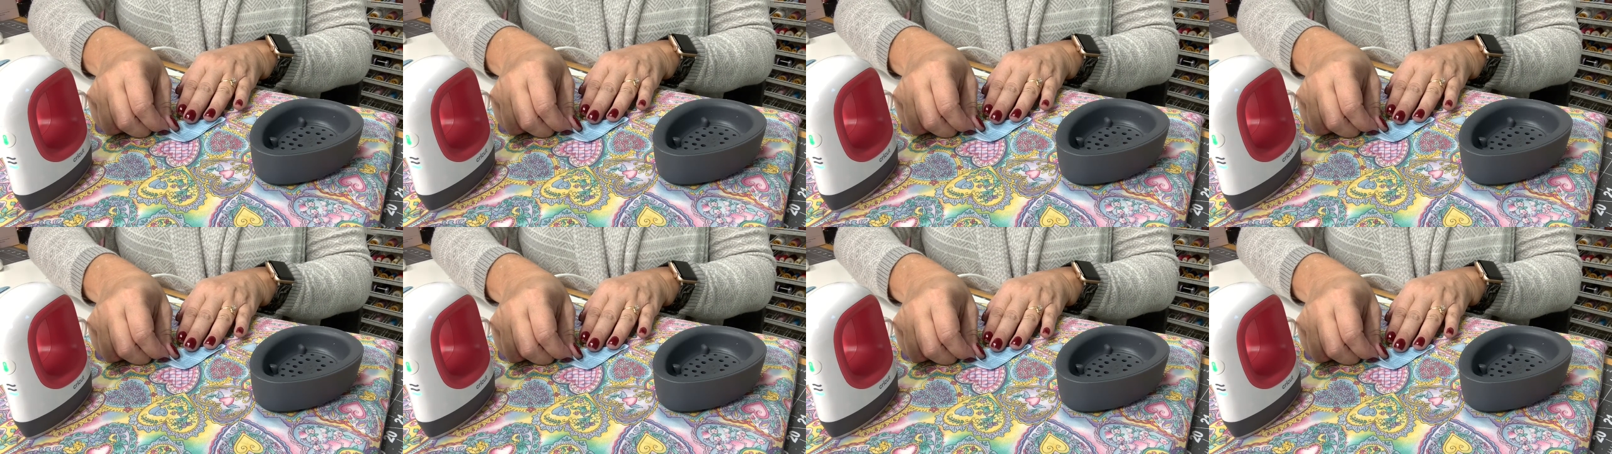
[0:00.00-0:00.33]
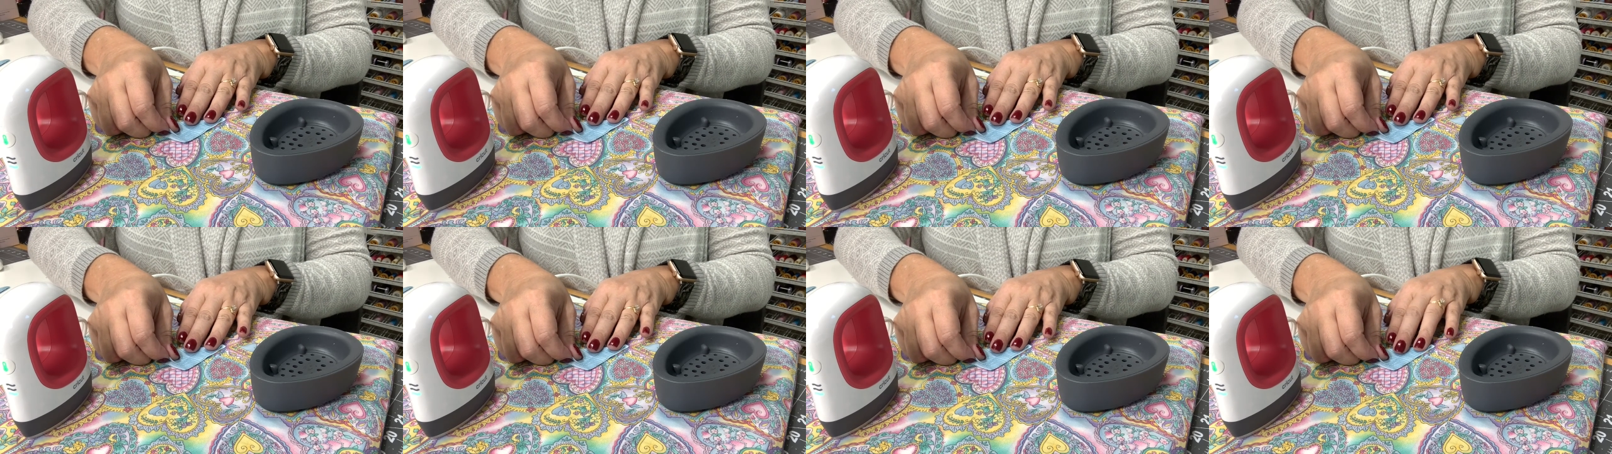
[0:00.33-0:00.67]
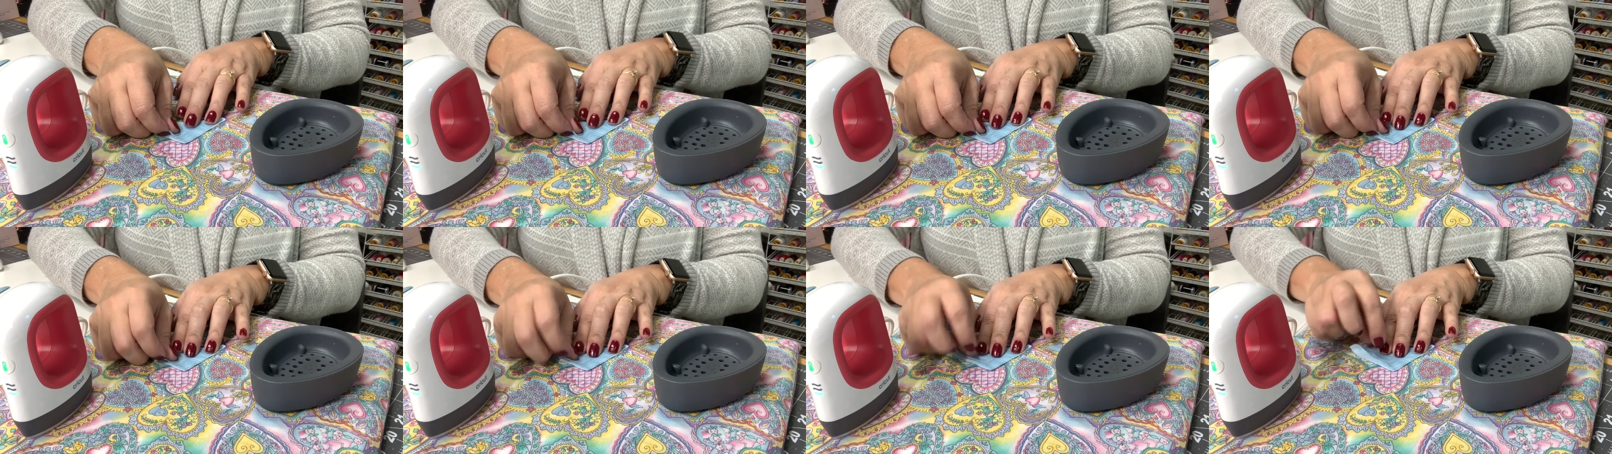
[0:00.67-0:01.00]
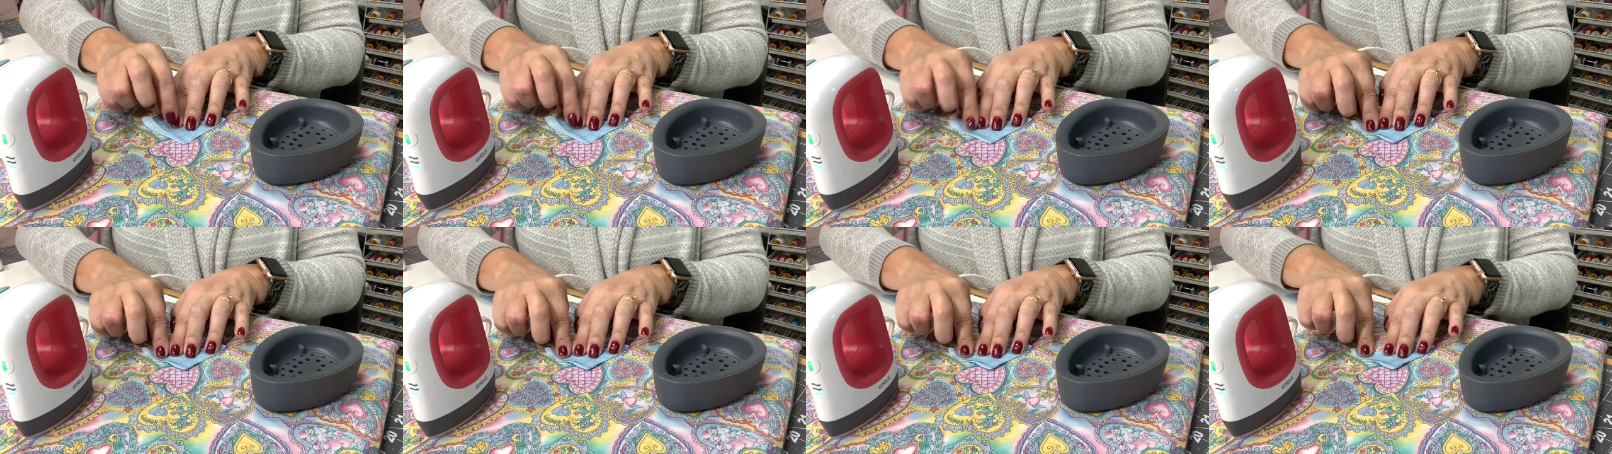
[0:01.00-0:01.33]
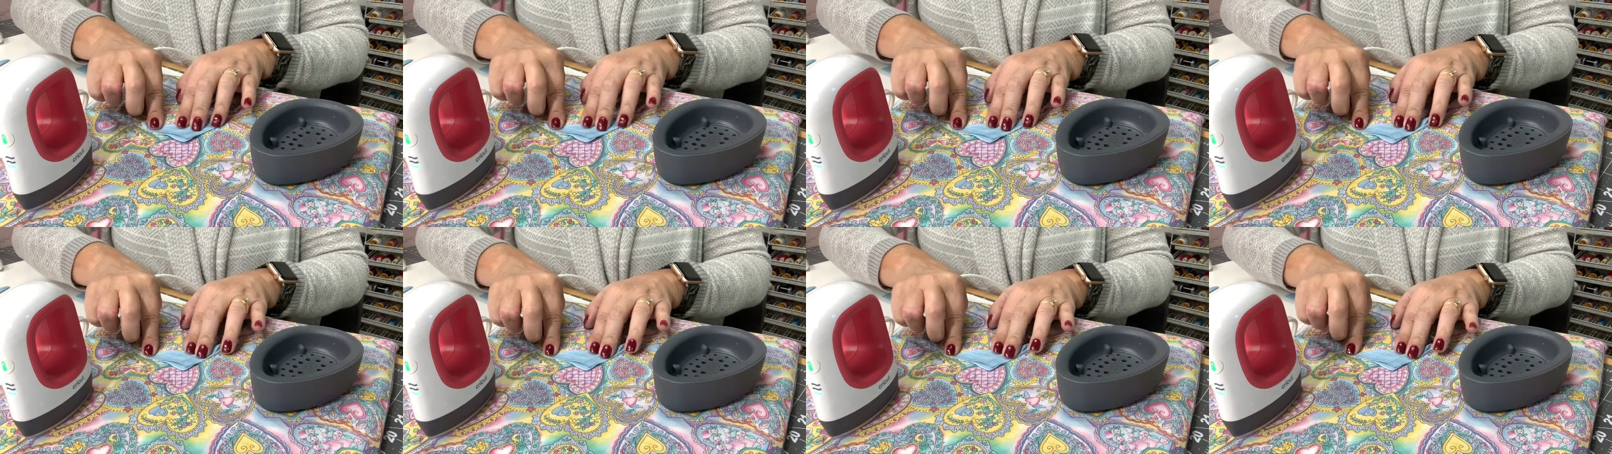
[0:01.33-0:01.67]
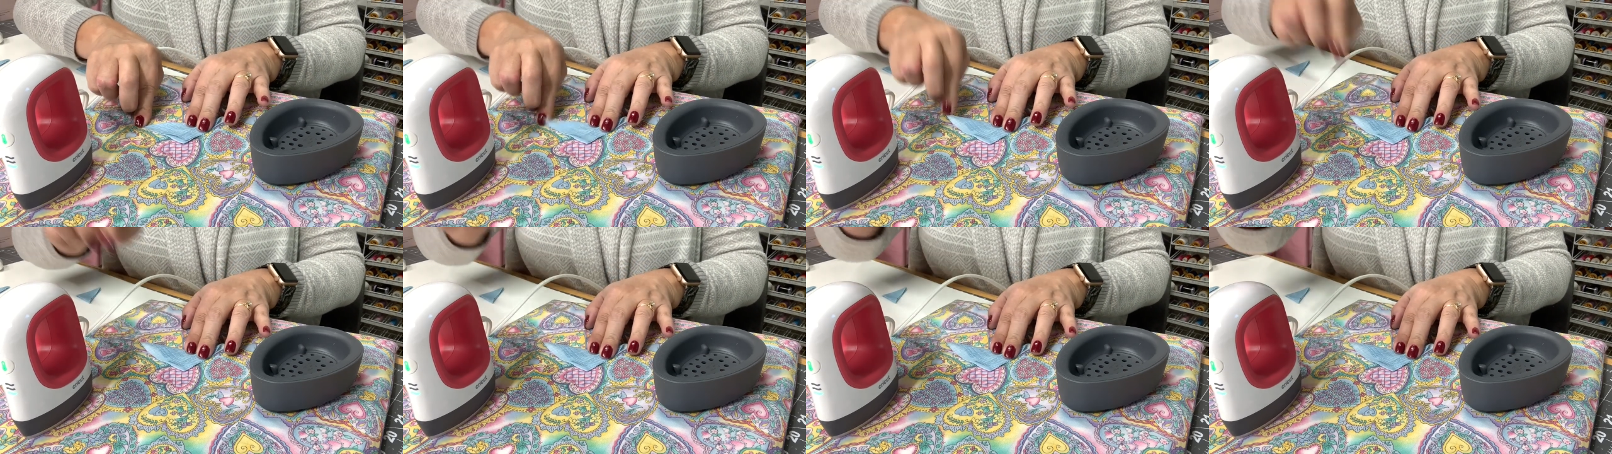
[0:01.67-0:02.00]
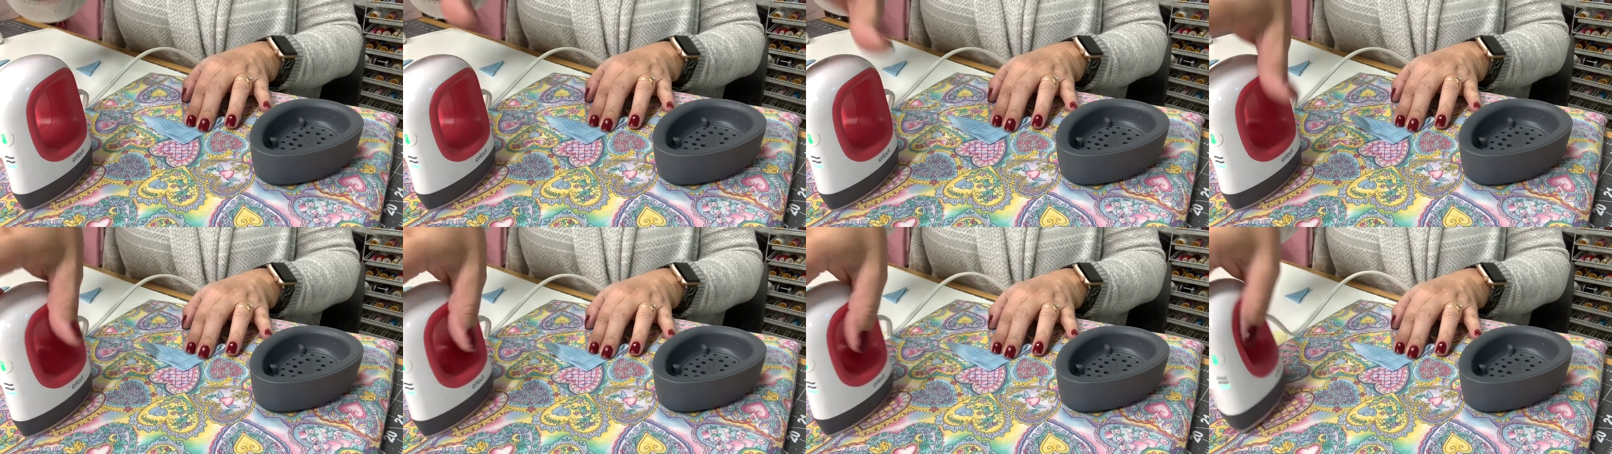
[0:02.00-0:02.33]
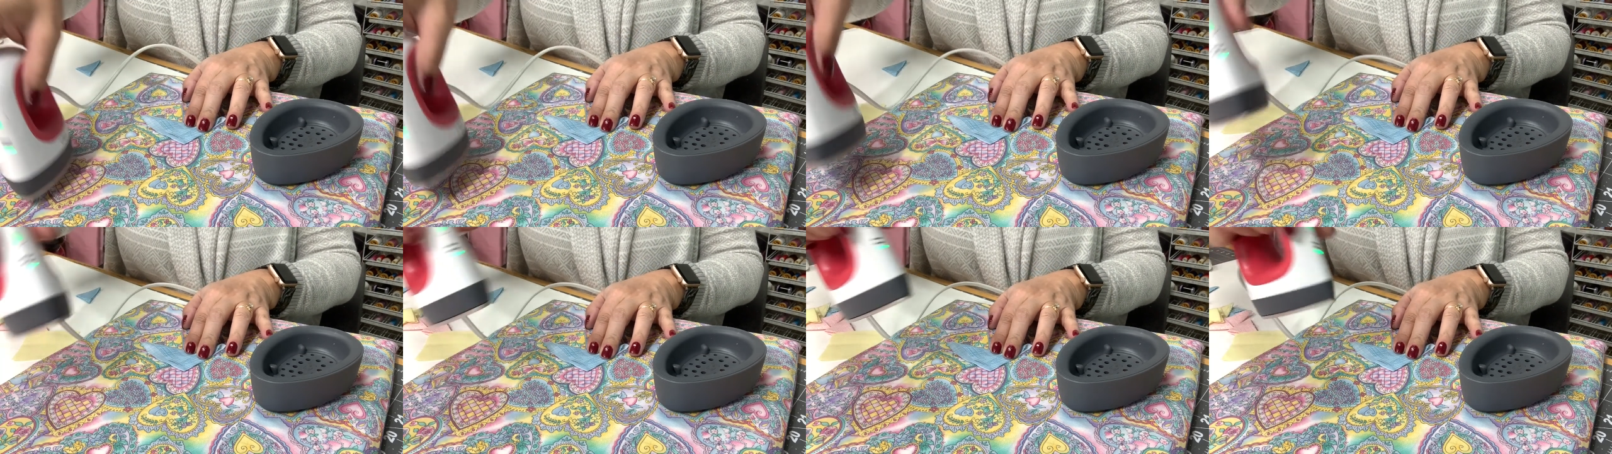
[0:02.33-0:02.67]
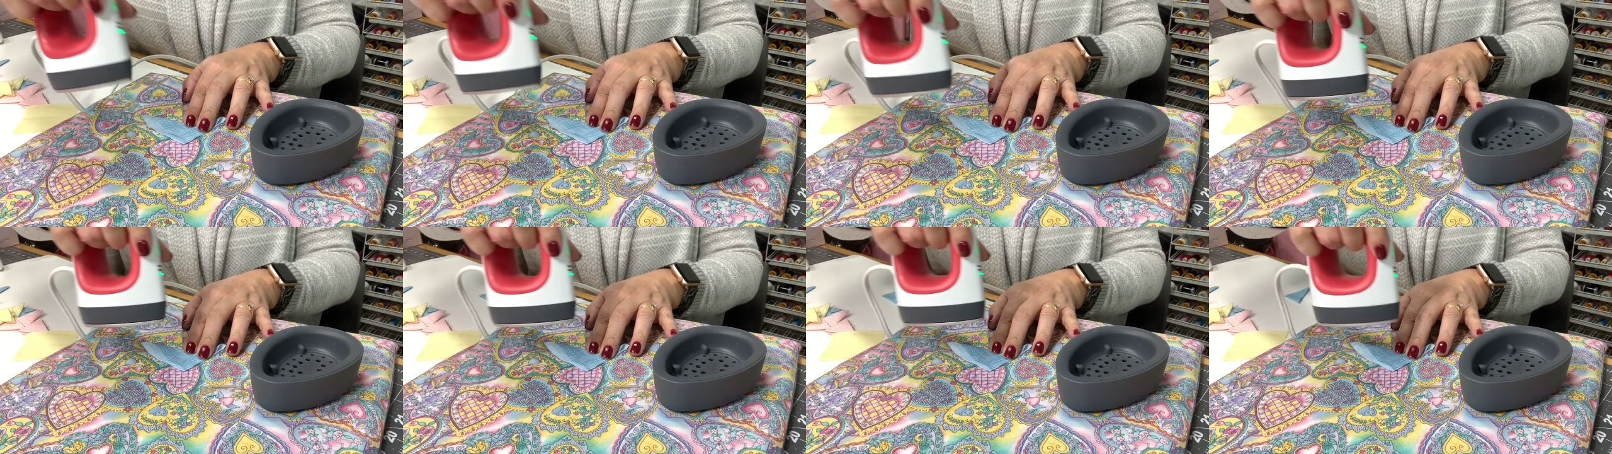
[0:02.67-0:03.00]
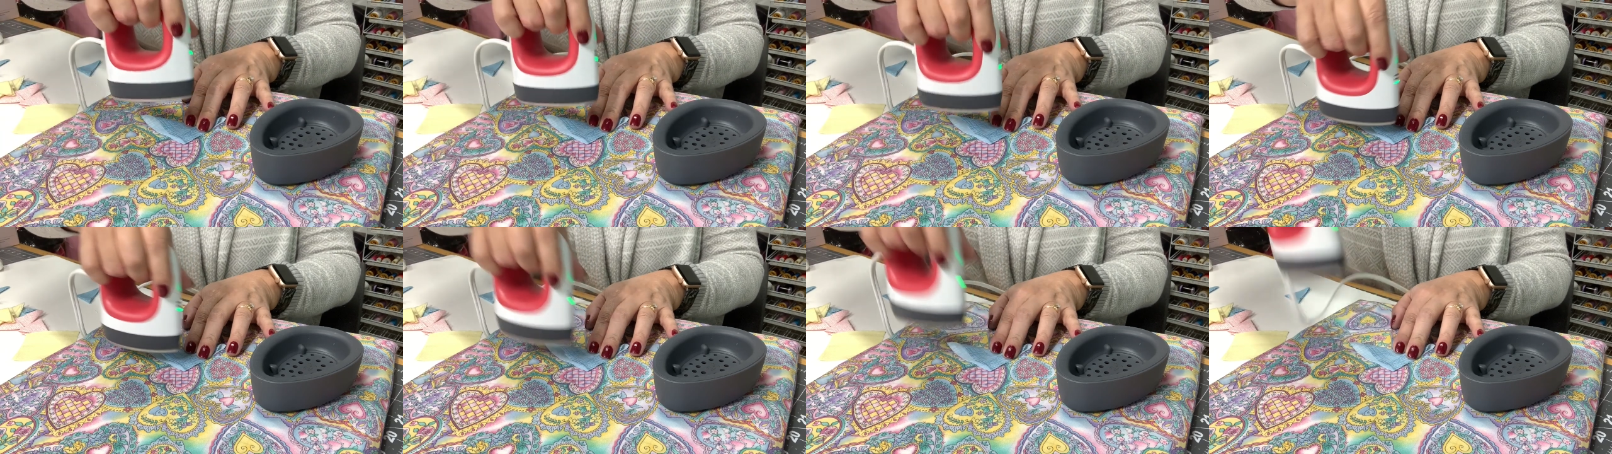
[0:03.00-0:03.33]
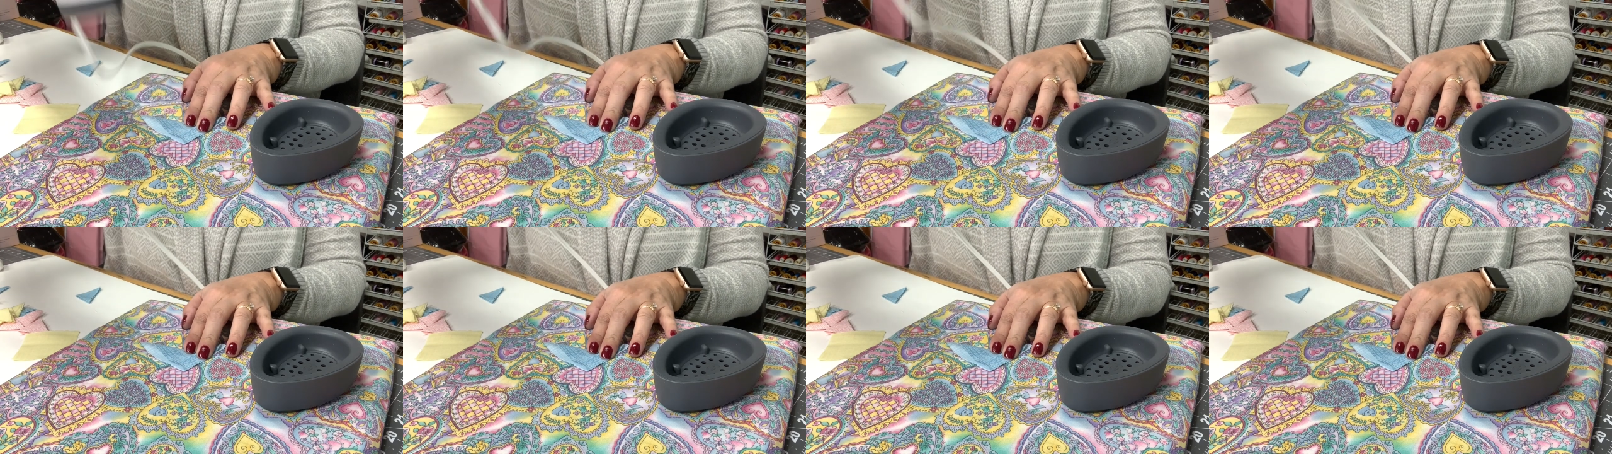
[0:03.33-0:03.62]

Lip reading: [unreadable: no face in view]